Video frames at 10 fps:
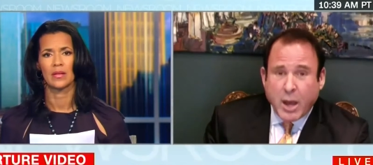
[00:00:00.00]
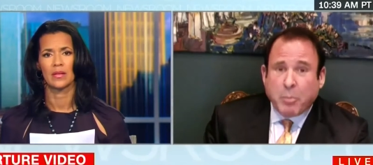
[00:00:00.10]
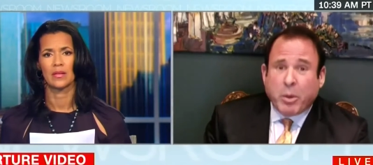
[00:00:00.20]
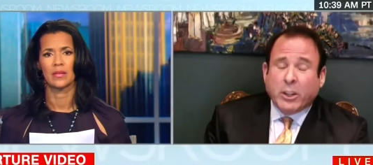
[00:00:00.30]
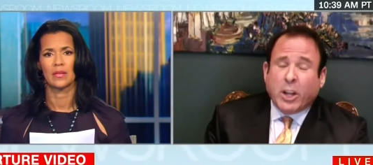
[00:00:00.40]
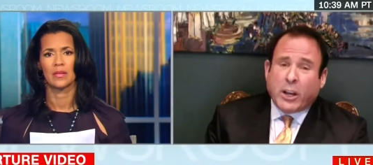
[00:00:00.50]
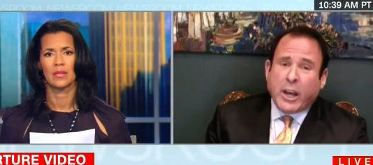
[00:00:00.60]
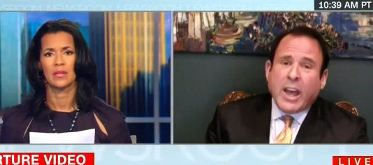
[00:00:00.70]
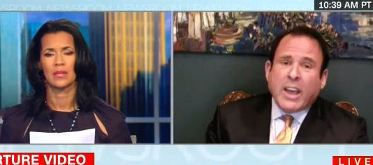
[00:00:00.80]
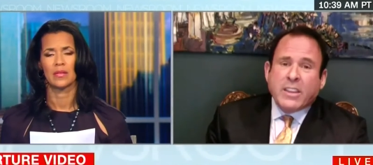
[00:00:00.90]
Speaker 1: But look,
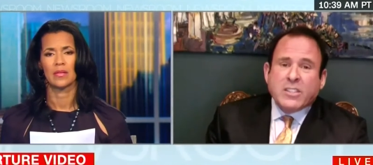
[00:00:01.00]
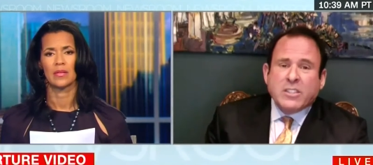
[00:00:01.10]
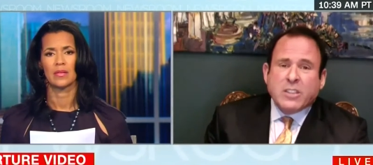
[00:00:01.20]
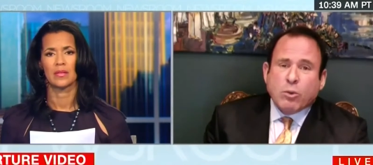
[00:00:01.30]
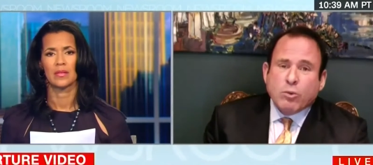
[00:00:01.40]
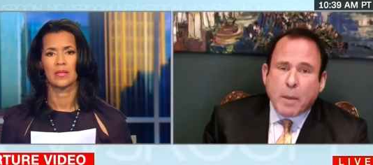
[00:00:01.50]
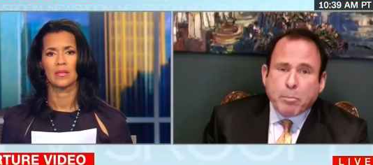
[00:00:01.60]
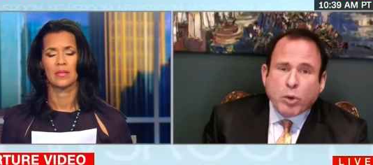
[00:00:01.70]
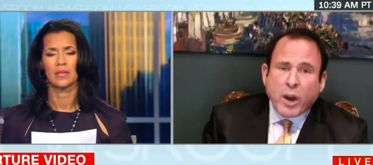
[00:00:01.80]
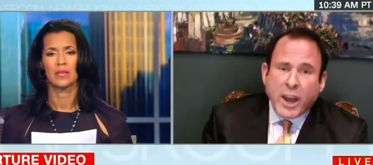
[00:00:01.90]
this is a
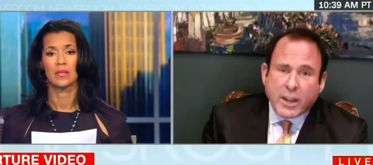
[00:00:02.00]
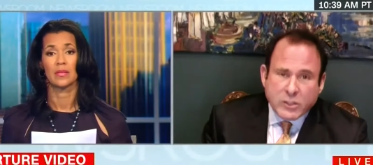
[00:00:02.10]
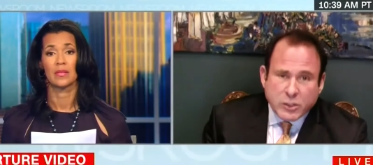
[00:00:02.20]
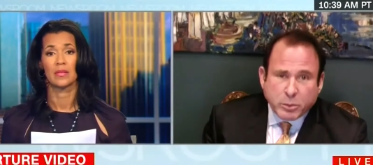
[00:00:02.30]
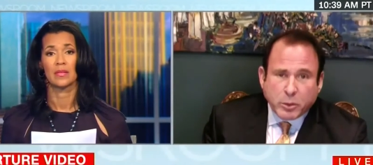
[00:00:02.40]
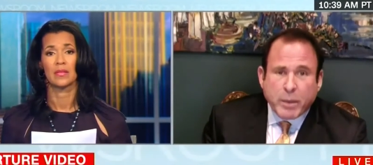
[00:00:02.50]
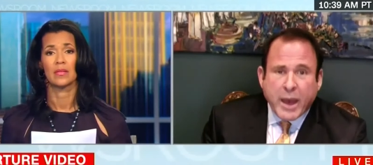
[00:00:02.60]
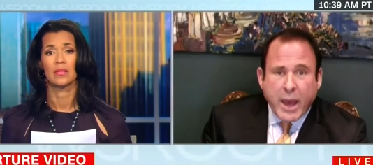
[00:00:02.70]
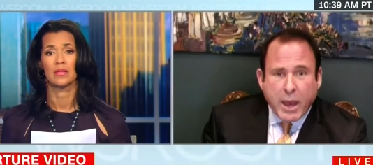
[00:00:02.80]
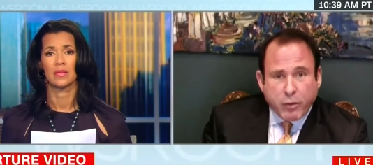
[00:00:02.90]
reprehensible
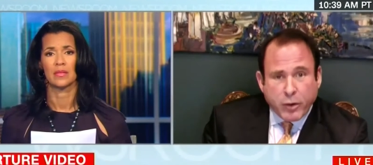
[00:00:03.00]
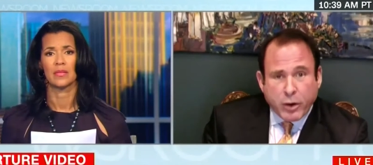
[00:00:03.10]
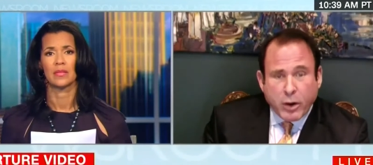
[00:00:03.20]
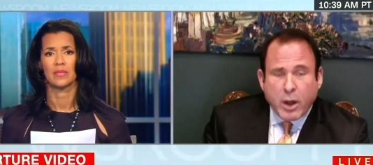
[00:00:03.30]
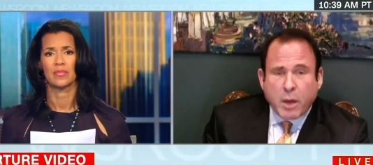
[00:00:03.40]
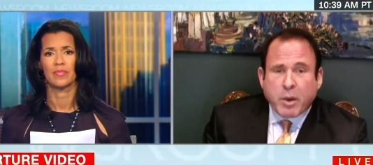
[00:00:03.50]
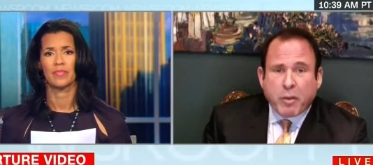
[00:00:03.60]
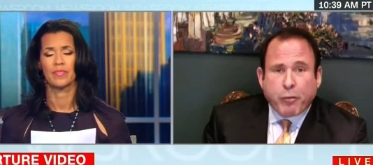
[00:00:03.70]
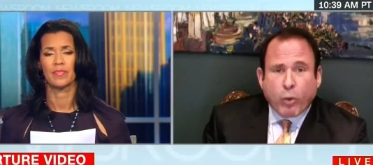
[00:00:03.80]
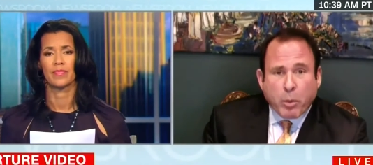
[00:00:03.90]
behavior by
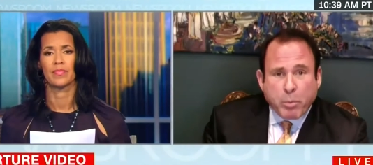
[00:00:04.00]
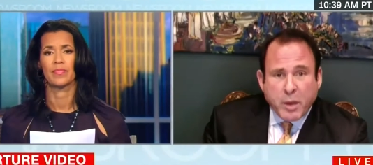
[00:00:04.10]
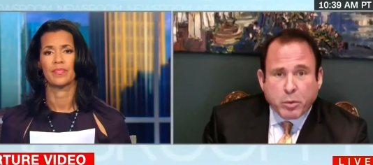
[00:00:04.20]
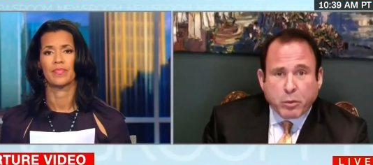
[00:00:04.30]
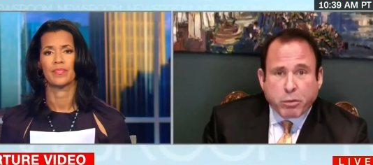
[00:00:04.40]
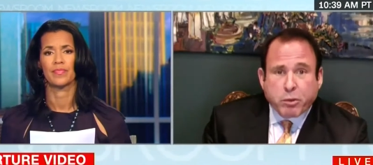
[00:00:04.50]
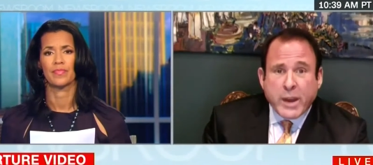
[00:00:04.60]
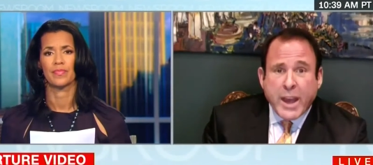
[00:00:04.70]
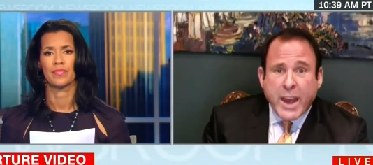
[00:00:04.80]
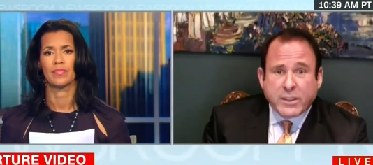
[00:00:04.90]
four people,
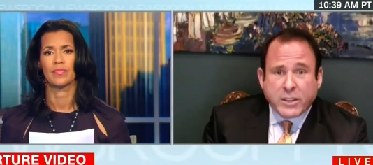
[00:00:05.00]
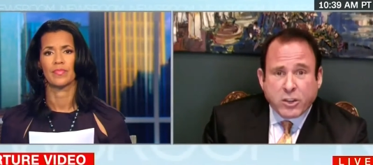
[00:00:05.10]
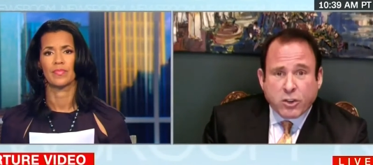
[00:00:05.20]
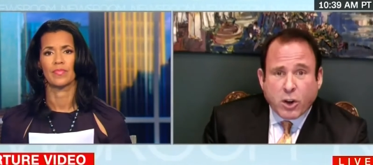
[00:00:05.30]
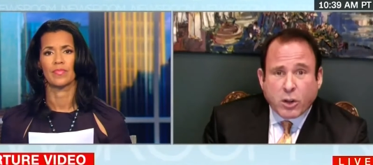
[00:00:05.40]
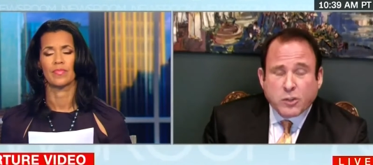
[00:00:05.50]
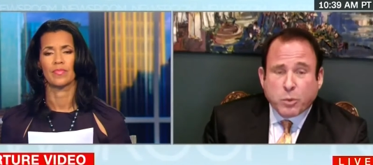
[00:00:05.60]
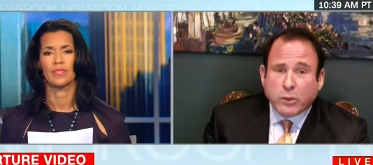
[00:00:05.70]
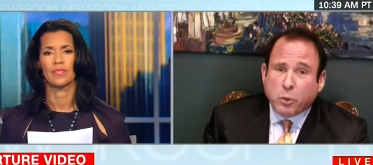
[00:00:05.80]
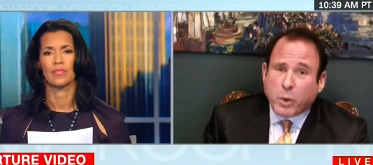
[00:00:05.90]
three 18-year-olds,
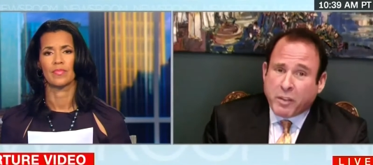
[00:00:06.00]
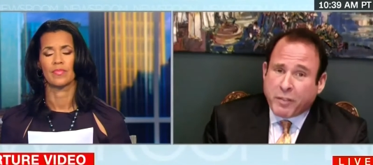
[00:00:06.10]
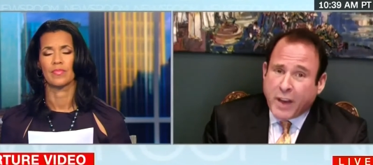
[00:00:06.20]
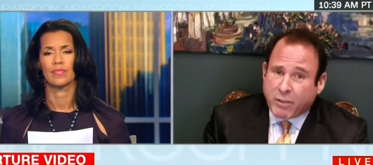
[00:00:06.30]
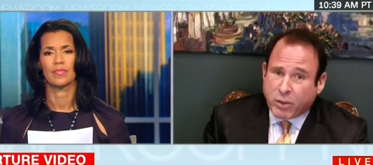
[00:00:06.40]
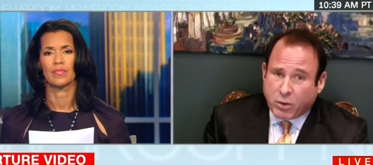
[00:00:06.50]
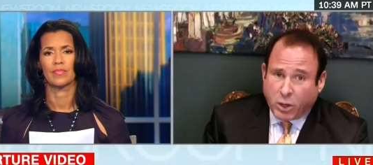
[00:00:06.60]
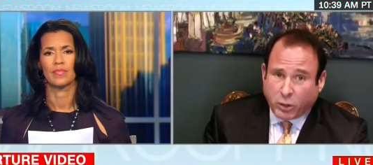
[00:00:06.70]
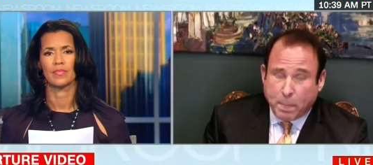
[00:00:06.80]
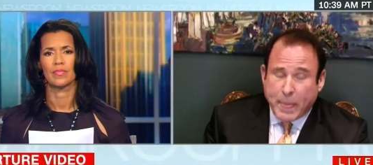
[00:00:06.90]
one
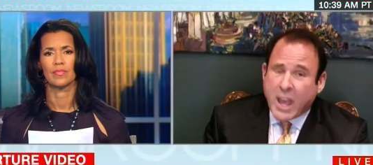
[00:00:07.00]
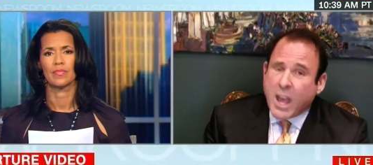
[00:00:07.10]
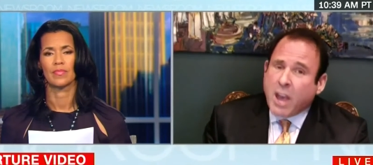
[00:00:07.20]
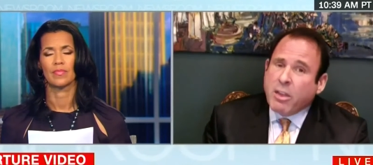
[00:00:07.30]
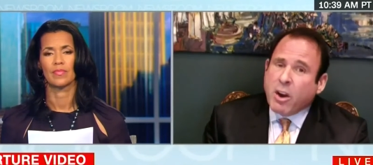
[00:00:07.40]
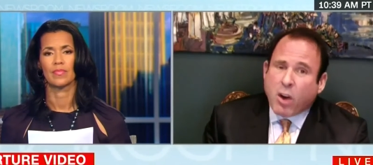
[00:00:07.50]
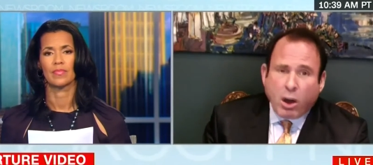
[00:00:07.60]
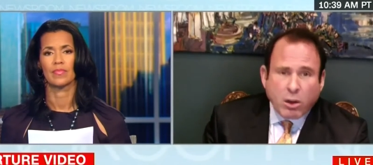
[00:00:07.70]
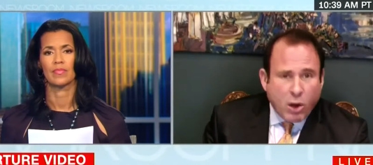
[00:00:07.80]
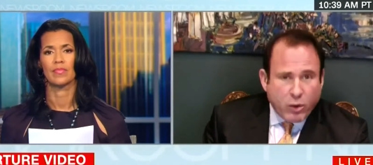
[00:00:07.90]
25-year-old. They're
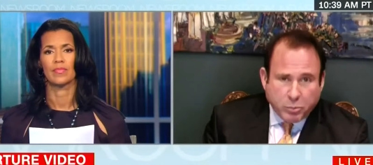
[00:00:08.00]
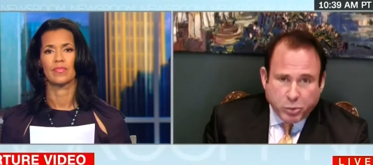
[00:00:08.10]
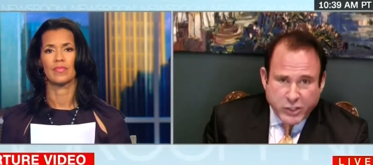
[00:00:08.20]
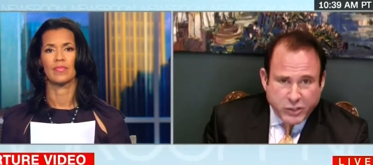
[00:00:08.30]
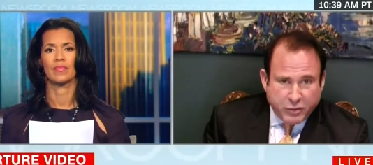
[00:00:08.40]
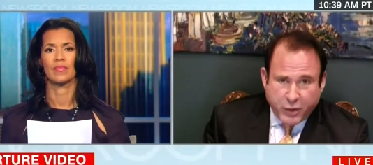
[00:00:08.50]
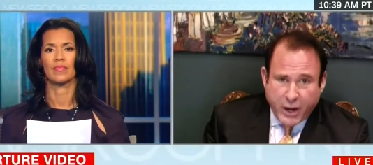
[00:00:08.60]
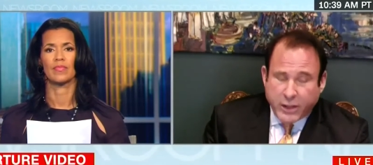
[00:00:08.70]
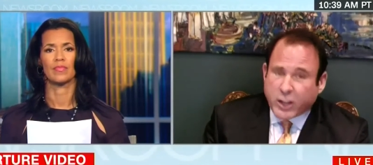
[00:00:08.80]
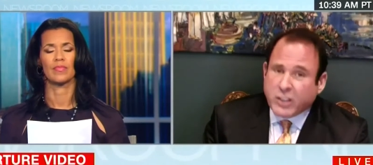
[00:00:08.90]
all going to prison,
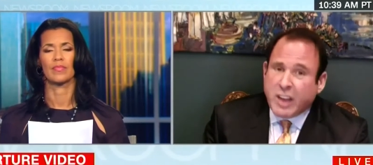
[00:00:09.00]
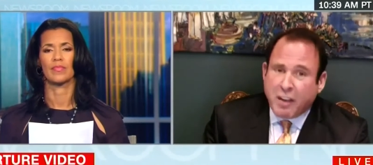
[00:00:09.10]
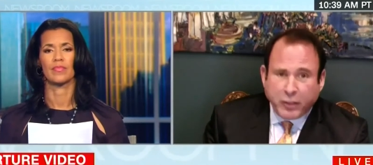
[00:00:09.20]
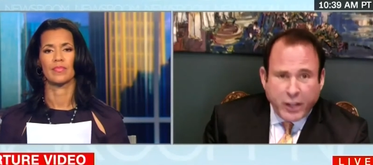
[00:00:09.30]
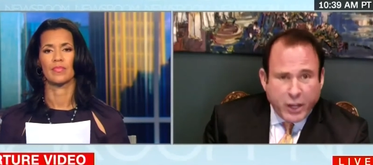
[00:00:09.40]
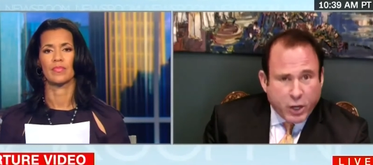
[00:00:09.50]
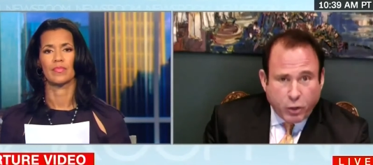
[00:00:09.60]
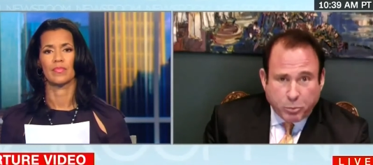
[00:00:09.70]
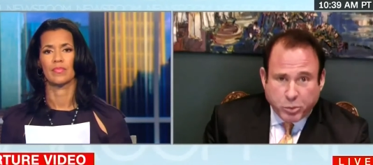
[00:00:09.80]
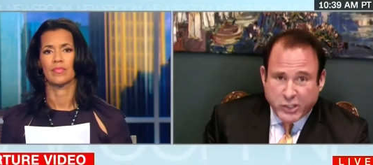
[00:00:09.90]
Fred. They're definitely going to go
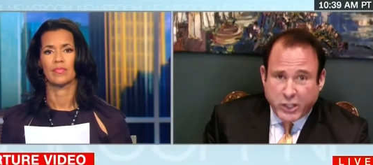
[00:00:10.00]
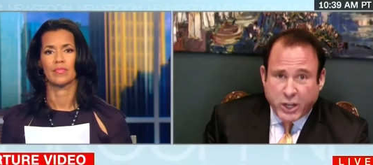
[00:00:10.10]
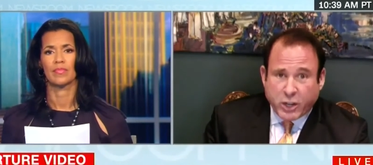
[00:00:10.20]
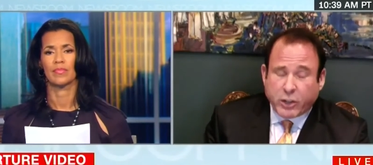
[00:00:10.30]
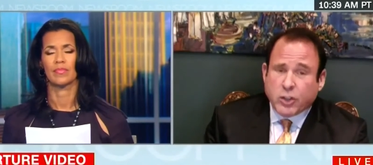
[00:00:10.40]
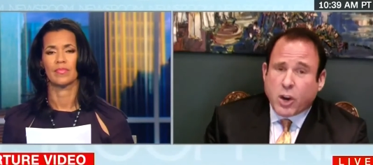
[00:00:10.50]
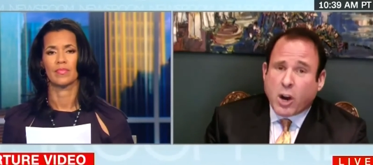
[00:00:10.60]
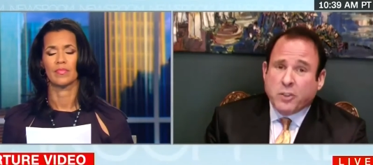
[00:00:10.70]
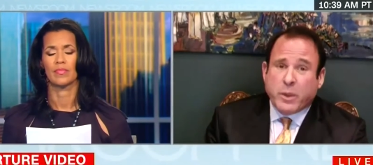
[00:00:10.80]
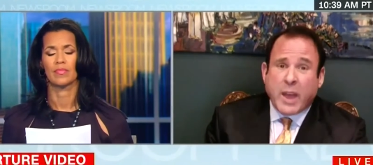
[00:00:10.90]
to prison here. They're
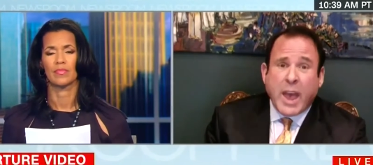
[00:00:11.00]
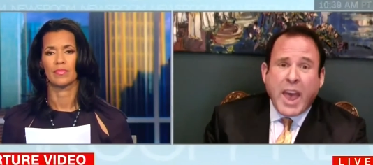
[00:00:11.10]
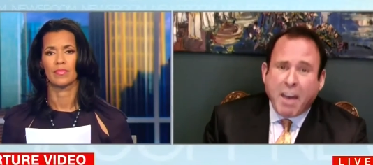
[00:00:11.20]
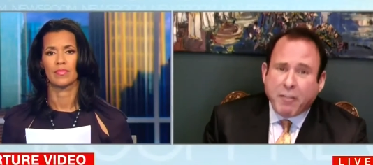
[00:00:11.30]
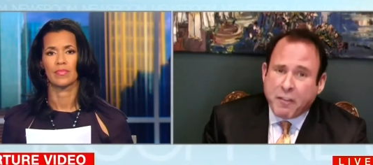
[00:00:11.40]
charged with heavy